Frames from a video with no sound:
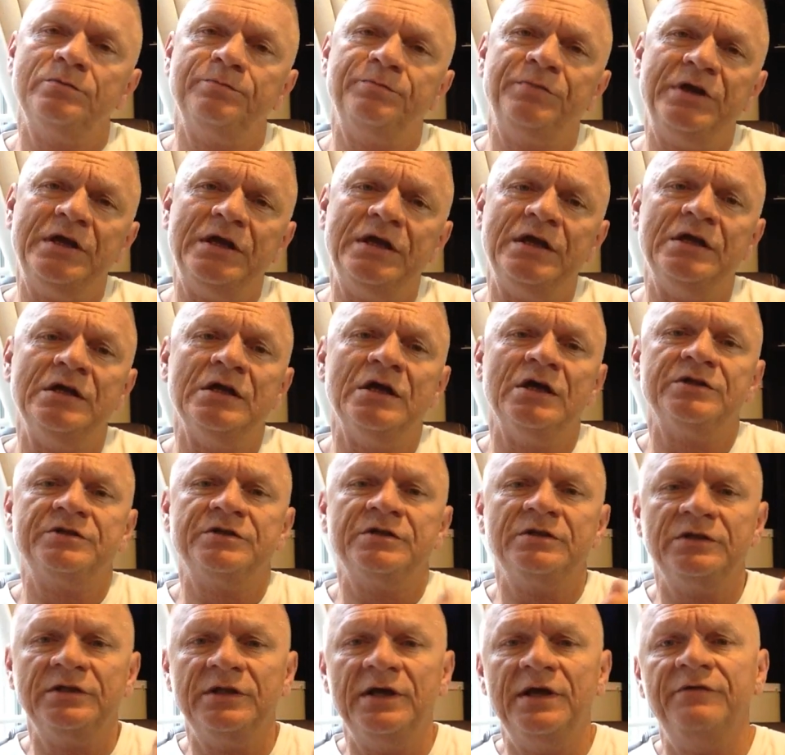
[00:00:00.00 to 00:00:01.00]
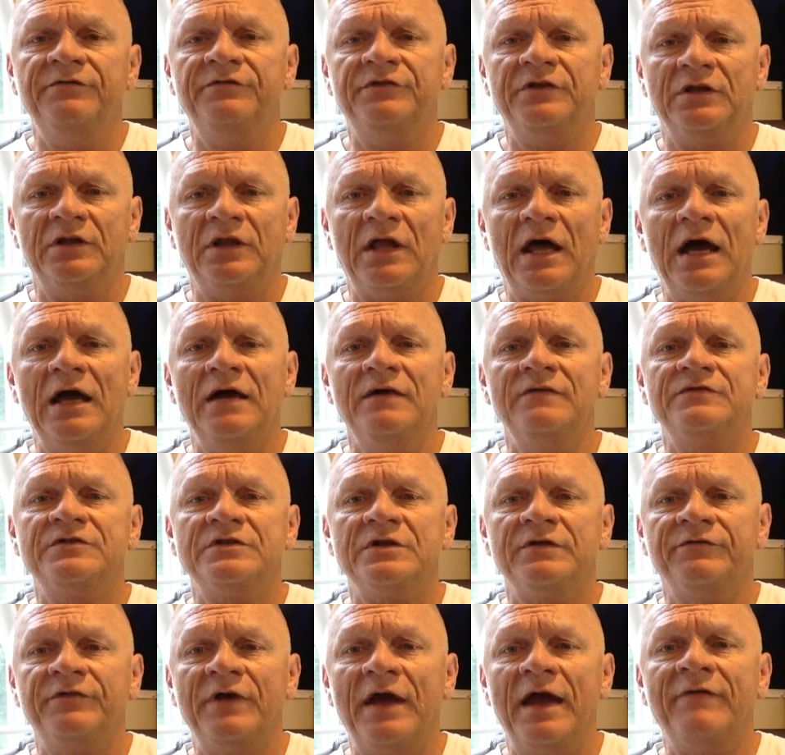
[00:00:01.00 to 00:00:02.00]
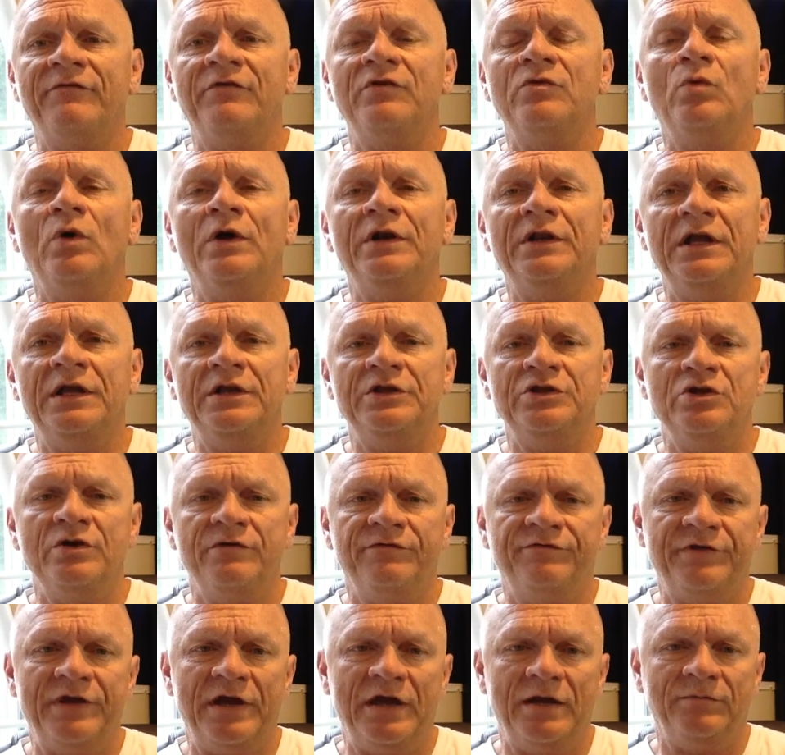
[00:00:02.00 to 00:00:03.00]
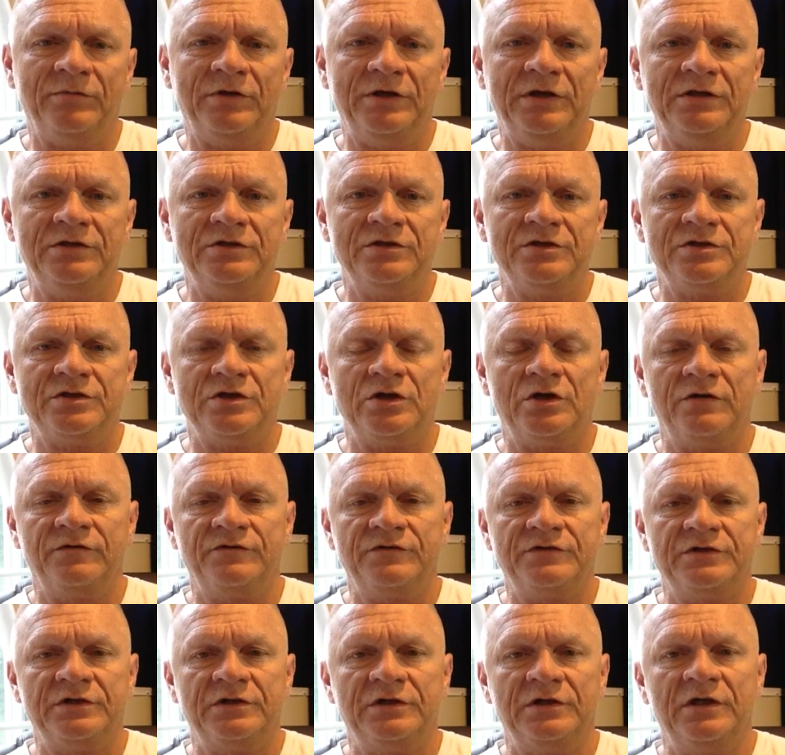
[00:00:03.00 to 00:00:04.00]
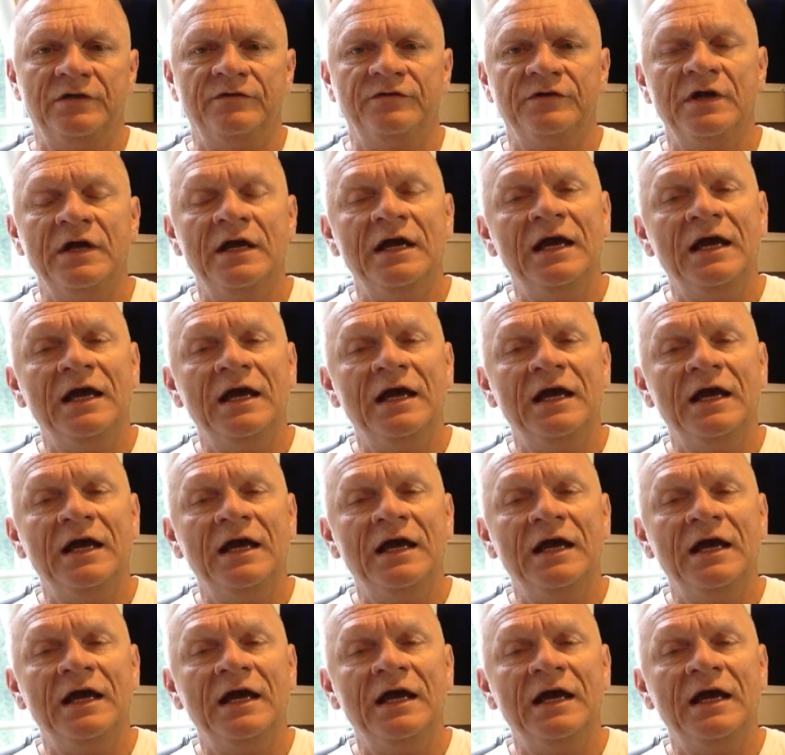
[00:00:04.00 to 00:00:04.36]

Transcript: be to live the lives of everyone in your family deserves to live?